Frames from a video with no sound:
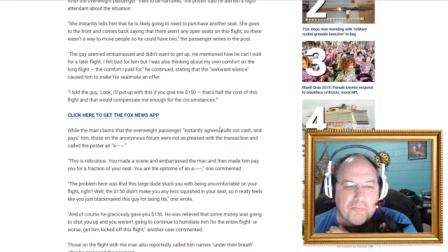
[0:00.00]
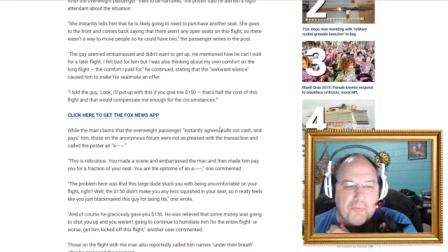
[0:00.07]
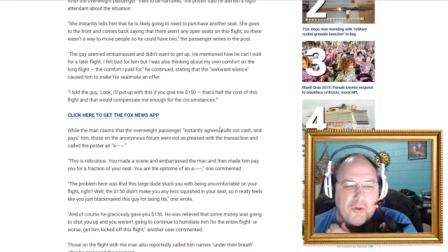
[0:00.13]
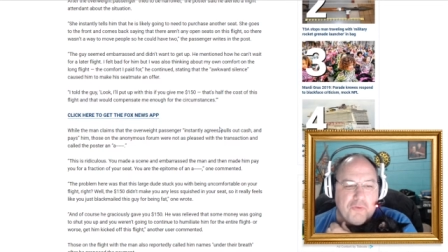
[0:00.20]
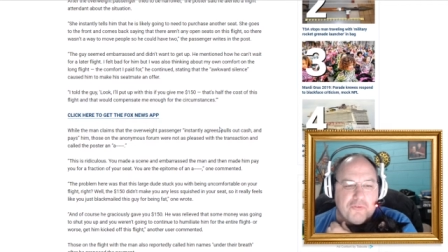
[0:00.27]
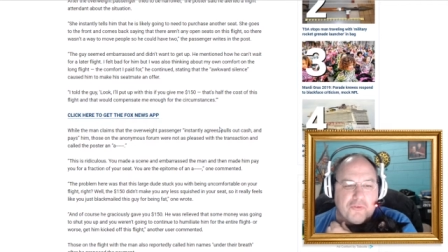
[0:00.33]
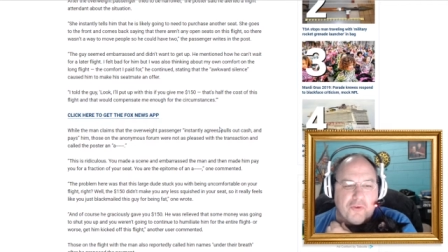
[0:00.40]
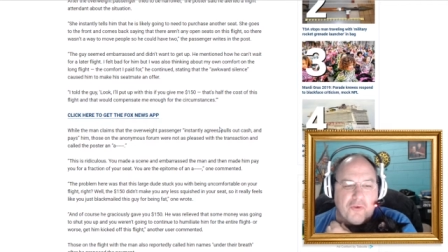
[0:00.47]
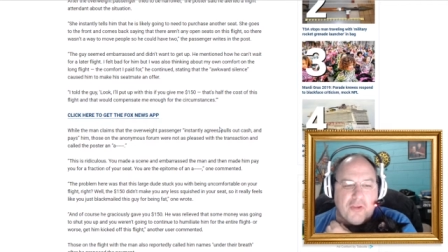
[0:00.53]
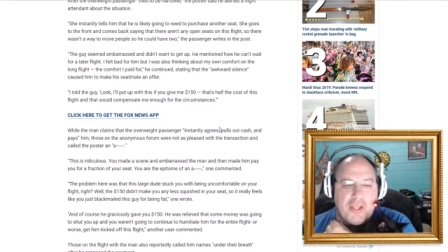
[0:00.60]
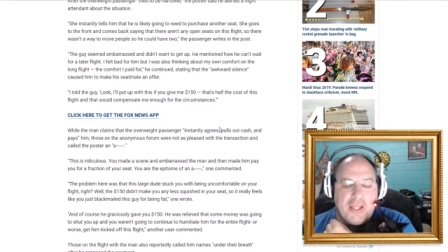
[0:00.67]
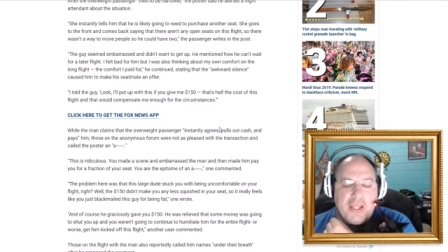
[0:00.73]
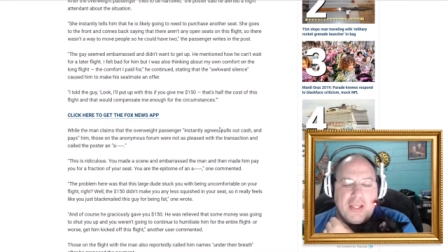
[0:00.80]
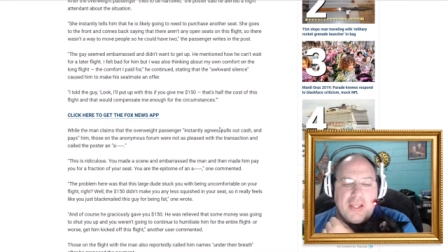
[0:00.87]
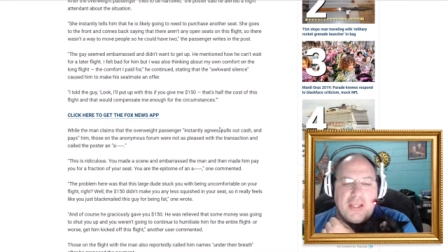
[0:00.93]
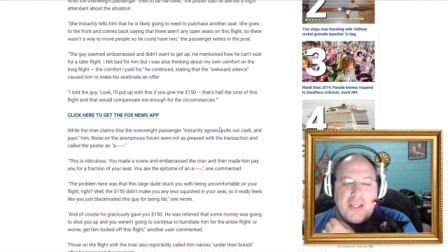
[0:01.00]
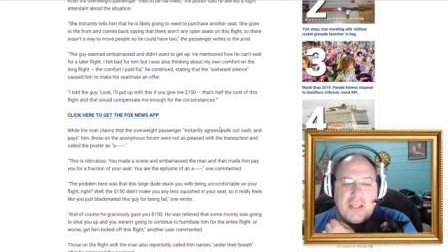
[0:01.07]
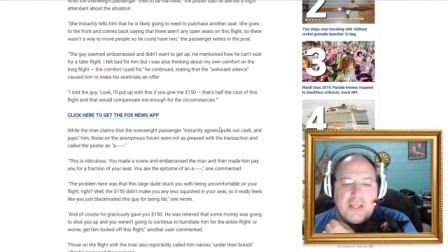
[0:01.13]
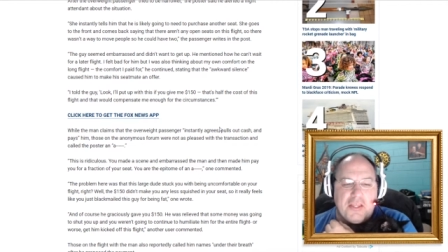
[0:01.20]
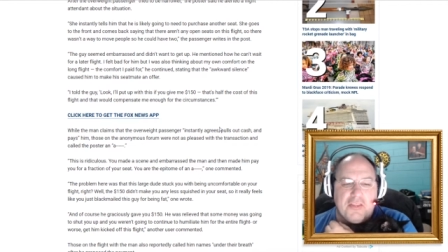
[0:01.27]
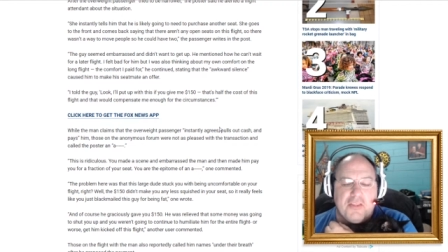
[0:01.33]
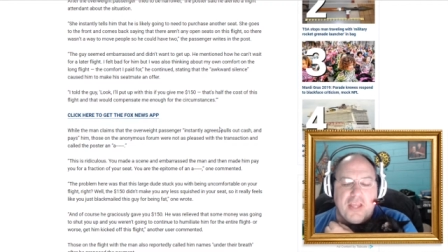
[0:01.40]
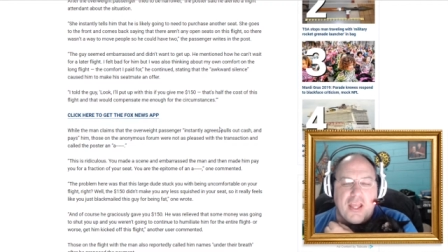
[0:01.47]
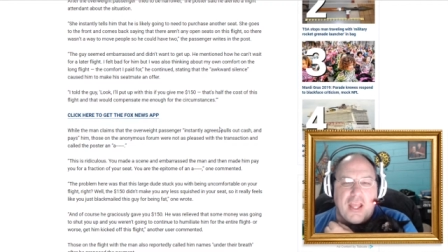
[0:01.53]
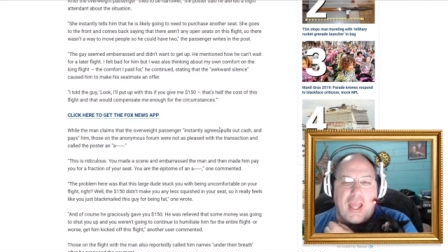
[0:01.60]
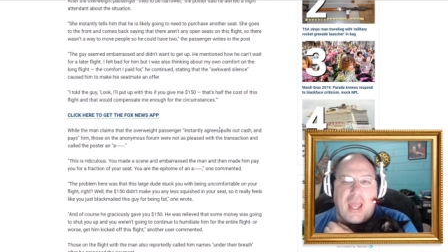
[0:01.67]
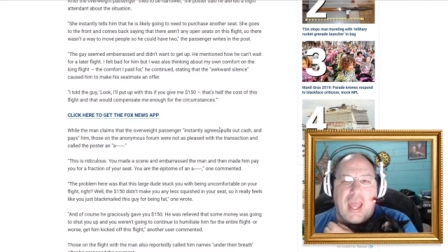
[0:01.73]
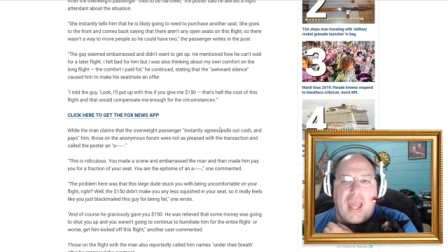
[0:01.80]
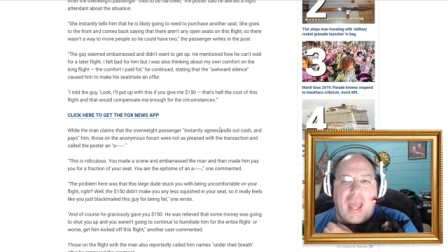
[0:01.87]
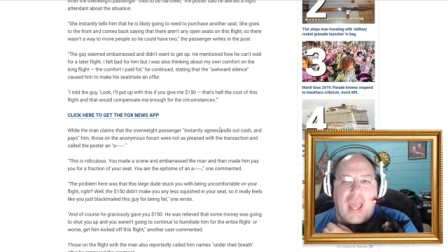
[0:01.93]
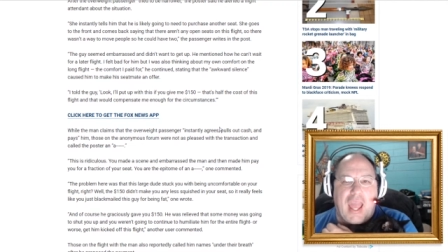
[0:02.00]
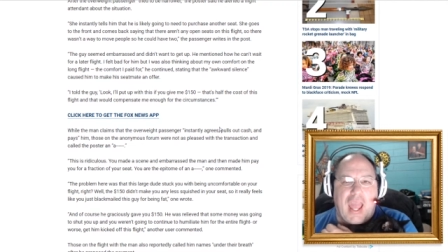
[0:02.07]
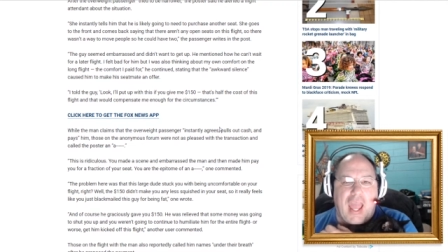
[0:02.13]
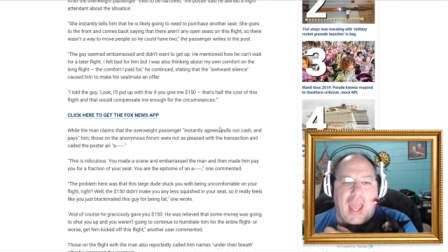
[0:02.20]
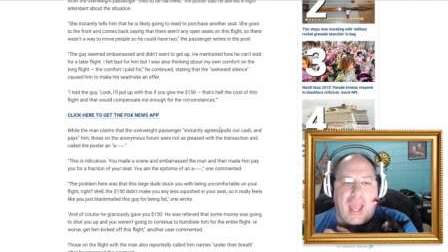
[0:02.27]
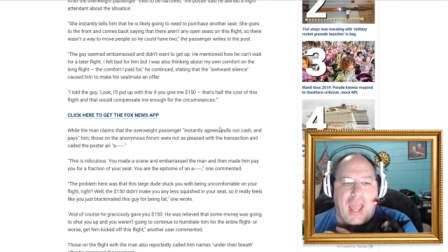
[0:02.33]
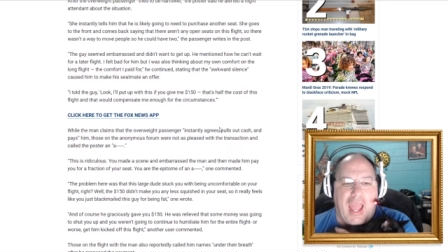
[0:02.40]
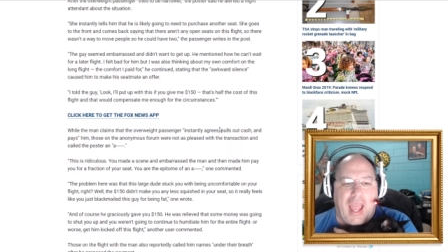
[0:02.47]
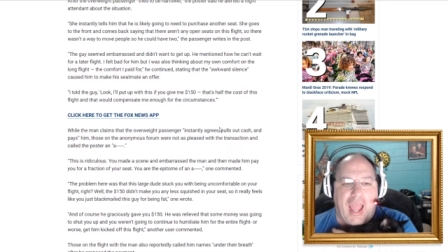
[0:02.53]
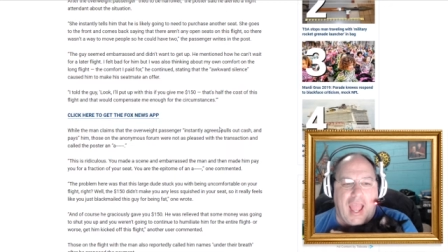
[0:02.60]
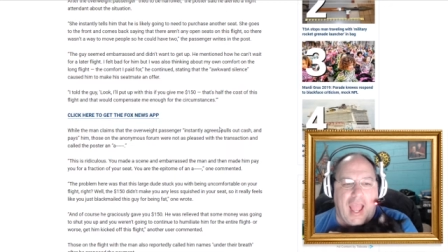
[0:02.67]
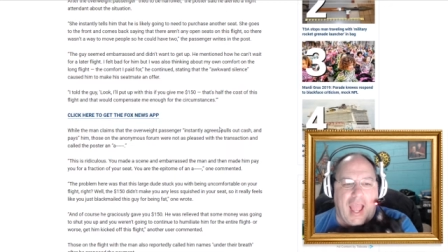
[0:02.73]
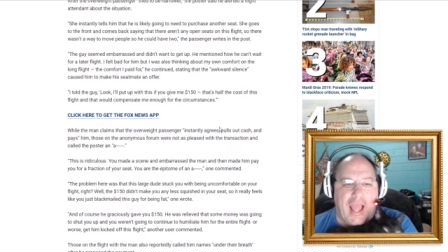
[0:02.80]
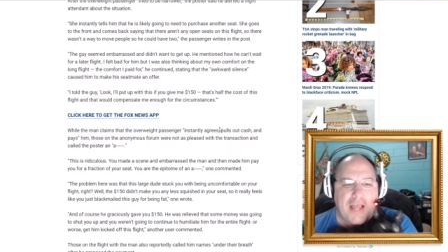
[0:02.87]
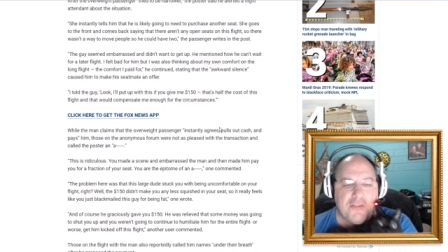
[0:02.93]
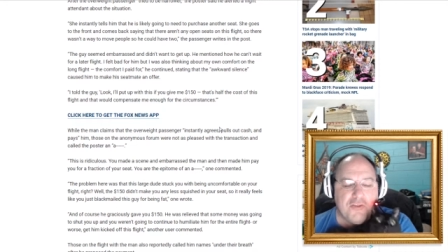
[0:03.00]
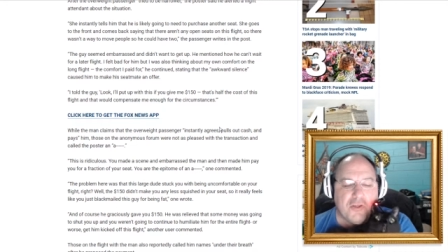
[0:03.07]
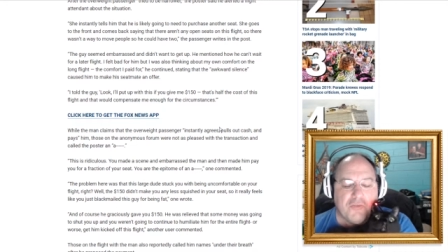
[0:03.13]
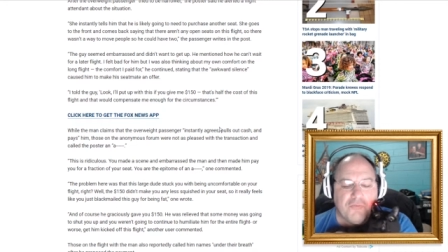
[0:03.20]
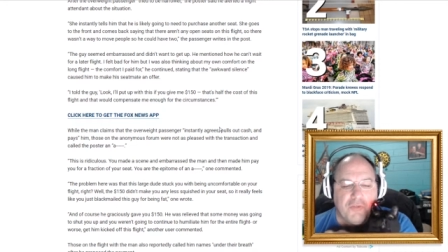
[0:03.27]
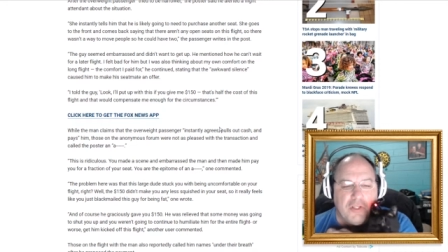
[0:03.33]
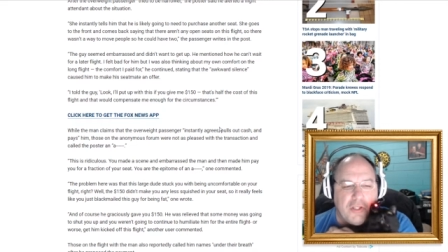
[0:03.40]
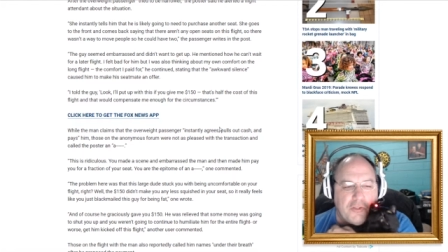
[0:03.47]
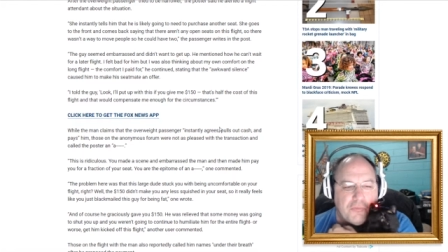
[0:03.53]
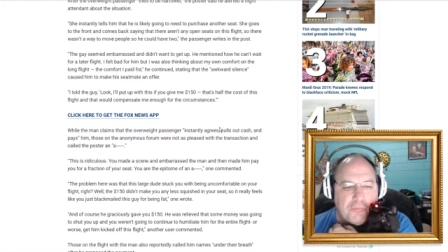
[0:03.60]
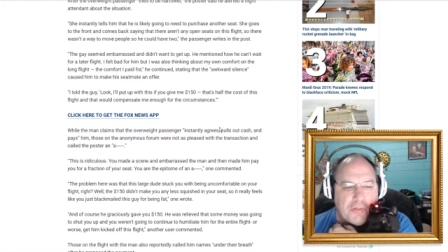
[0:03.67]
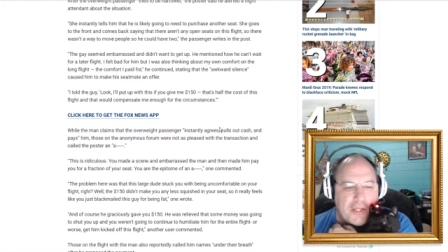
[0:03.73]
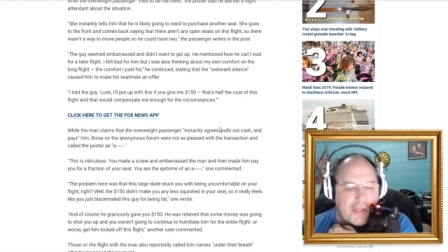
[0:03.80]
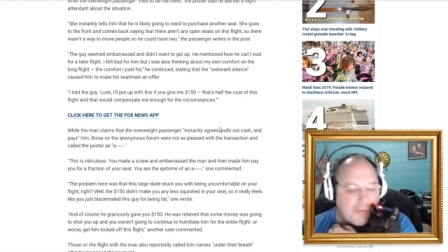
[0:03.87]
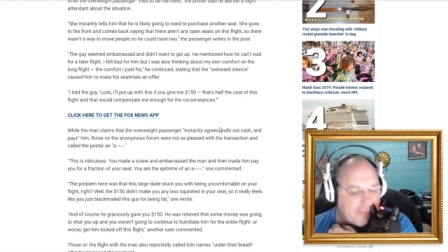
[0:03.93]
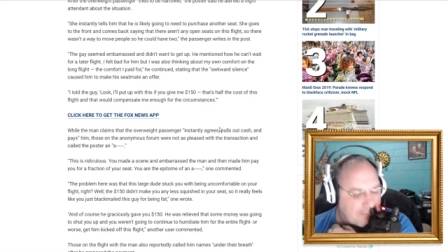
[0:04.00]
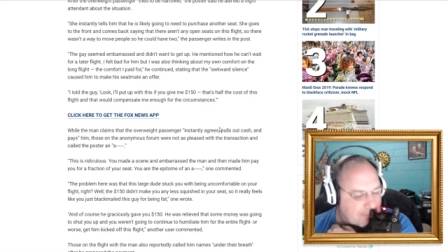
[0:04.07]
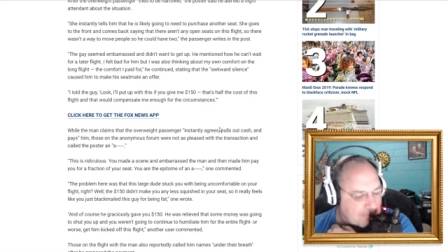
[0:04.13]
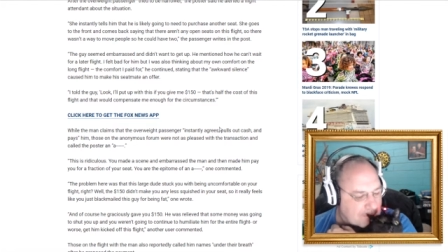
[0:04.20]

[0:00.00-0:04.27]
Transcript: poster in ah, and you can fill in the blank.